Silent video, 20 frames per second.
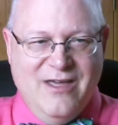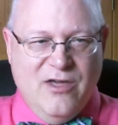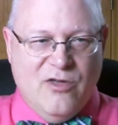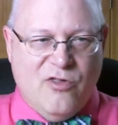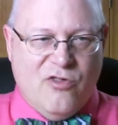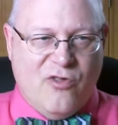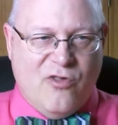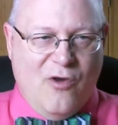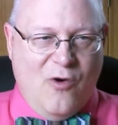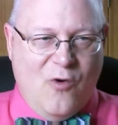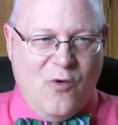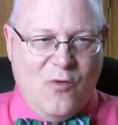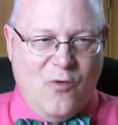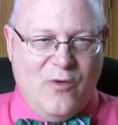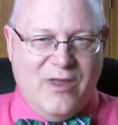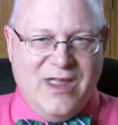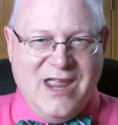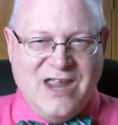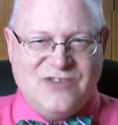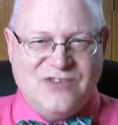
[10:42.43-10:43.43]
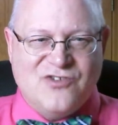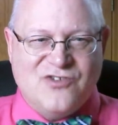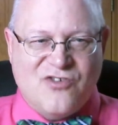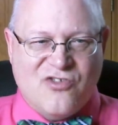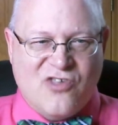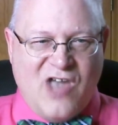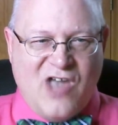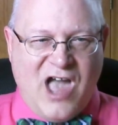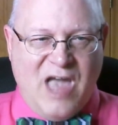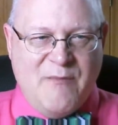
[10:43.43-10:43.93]
So each
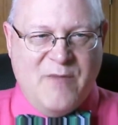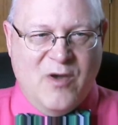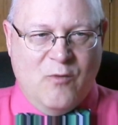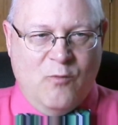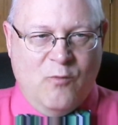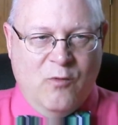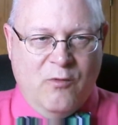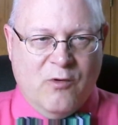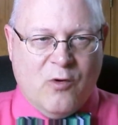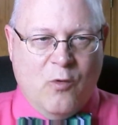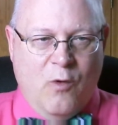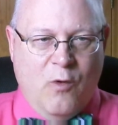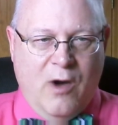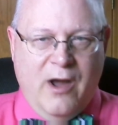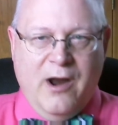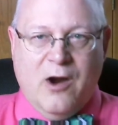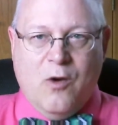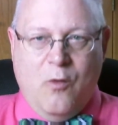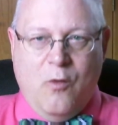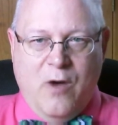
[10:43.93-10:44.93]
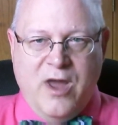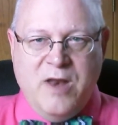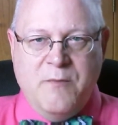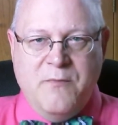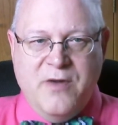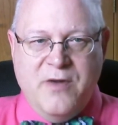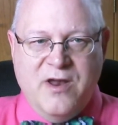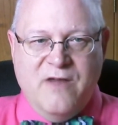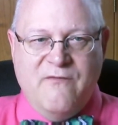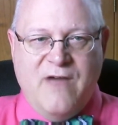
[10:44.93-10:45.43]
assignment will require quite a
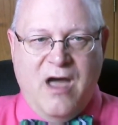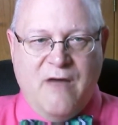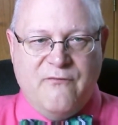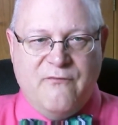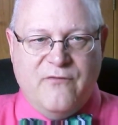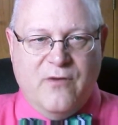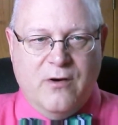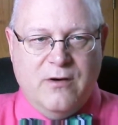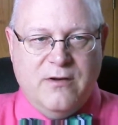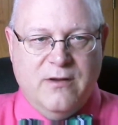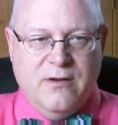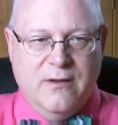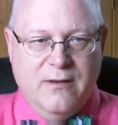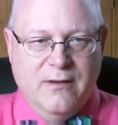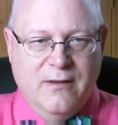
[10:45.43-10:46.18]
bit of effort.